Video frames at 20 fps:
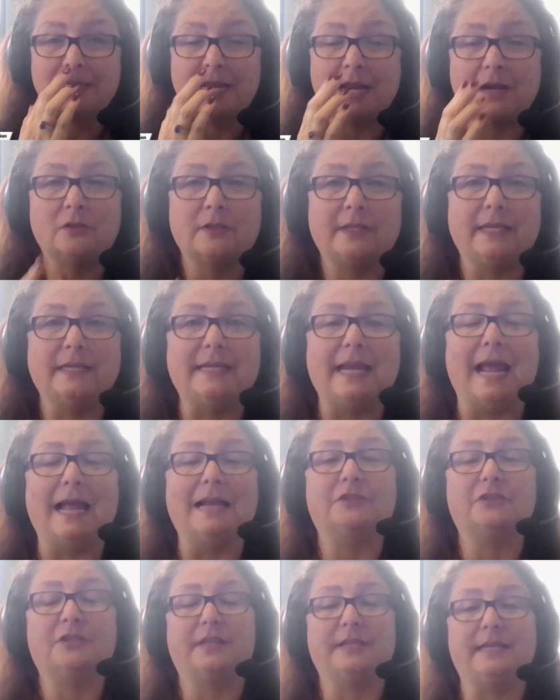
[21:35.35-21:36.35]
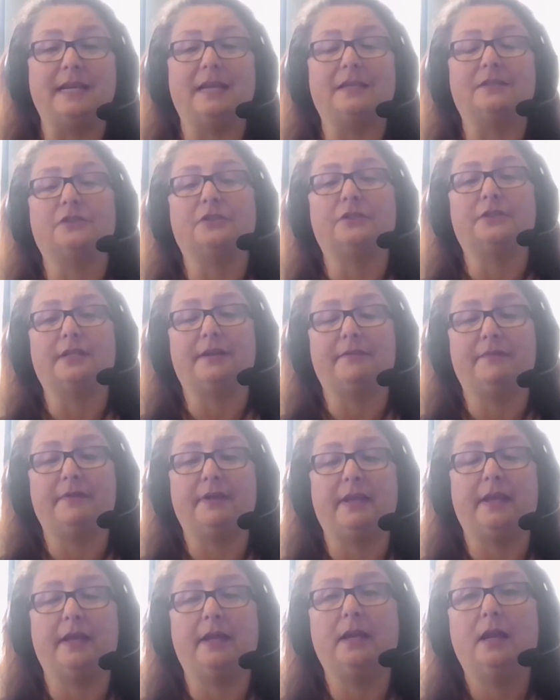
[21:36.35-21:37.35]
not only attach the death
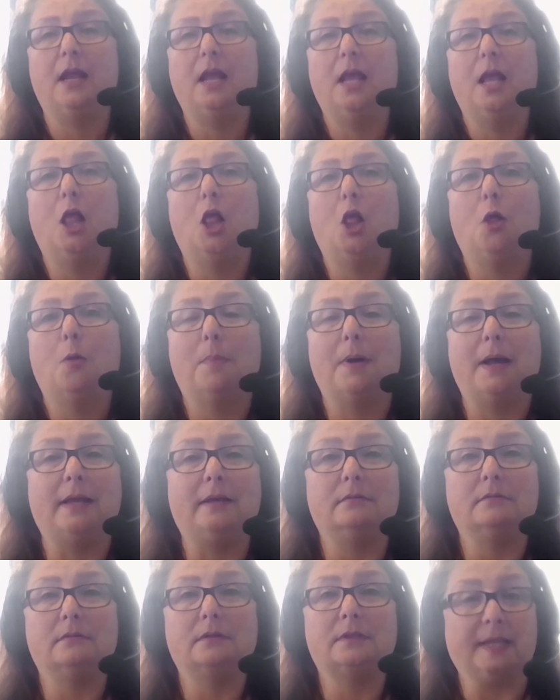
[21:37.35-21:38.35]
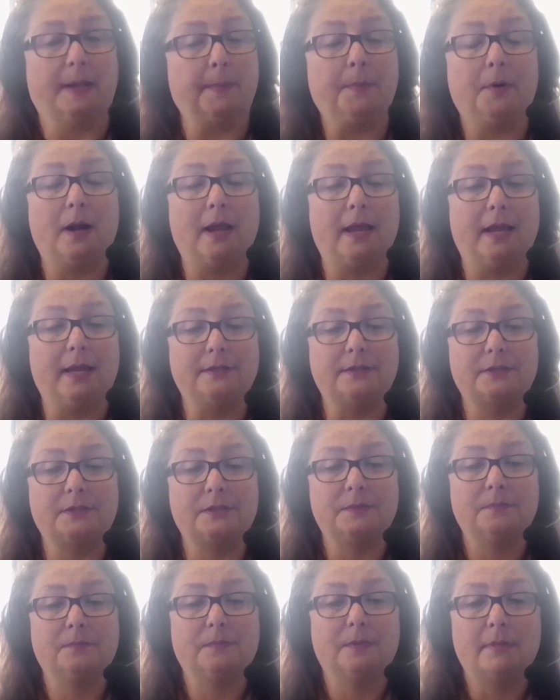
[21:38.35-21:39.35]
certificate, but summarize.